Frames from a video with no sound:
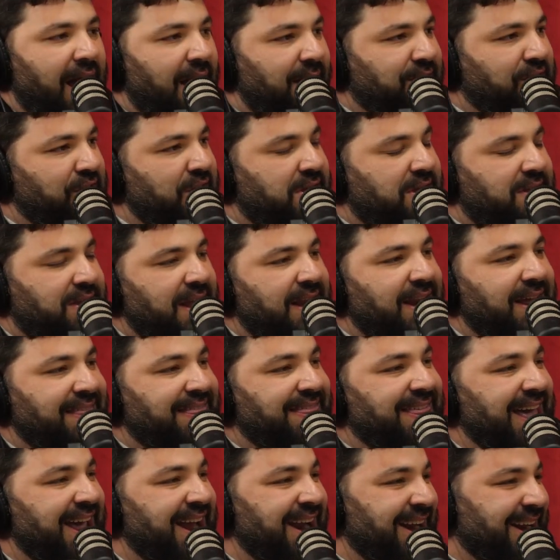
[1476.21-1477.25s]
She's sitting
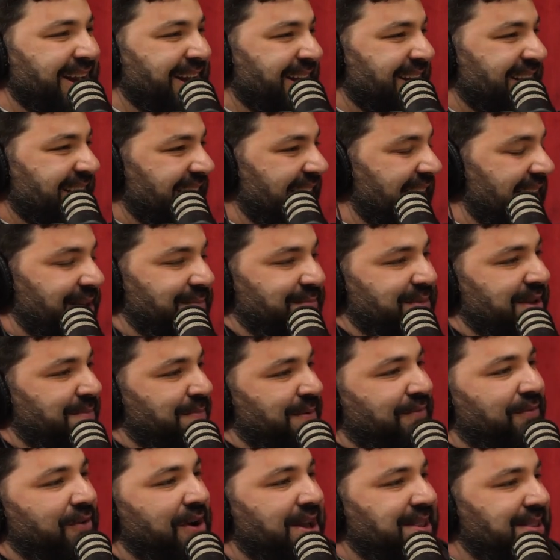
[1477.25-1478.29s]
there. This is
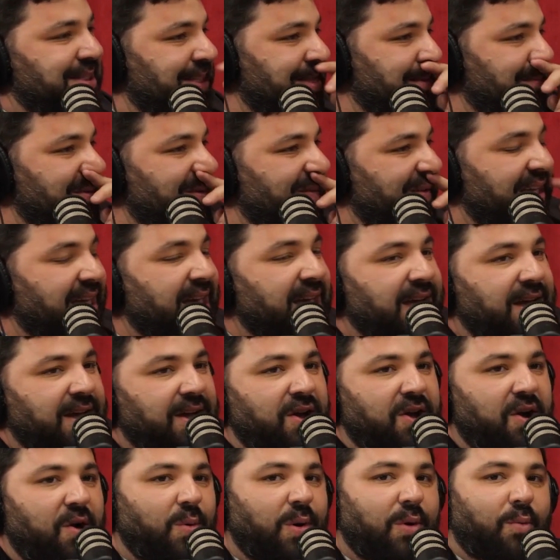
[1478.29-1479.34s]
before I'd seen the movie.
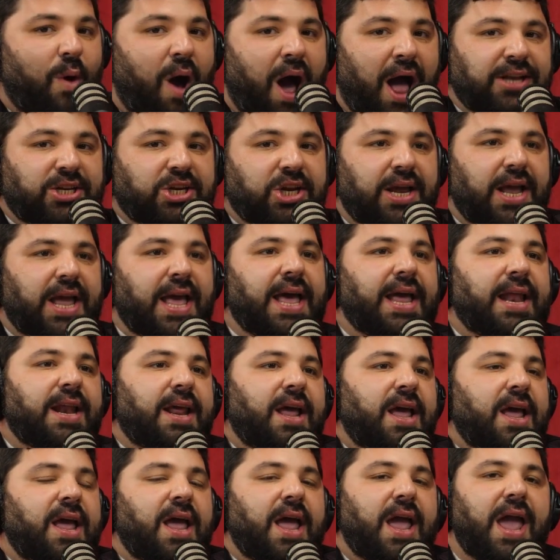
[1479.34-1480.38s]
We're watching it,
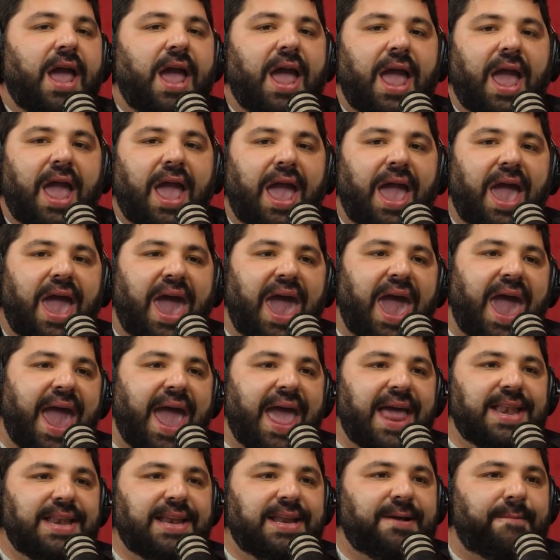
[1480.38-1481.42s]

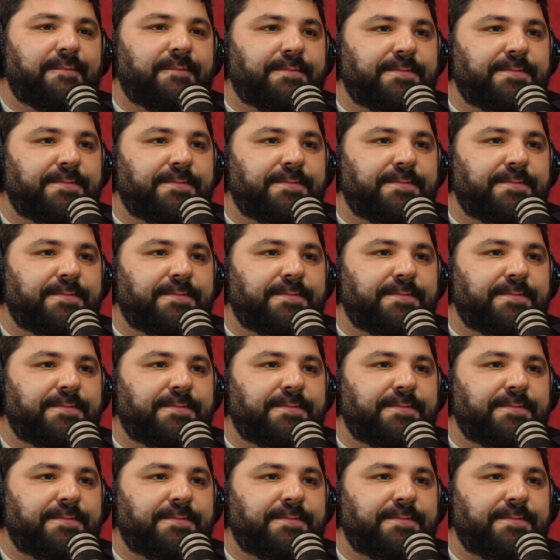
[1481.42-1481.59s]
and